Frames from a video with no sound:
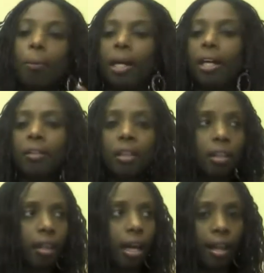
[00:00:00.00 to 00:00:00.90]

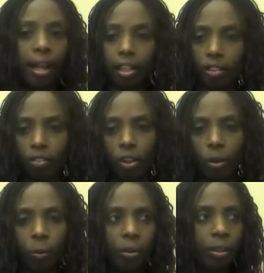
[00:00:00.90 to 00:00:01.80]
But I liked the
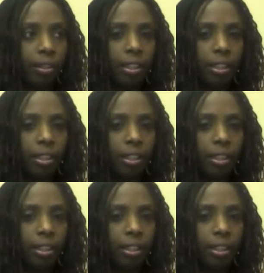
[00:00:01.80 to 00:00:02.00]
flow.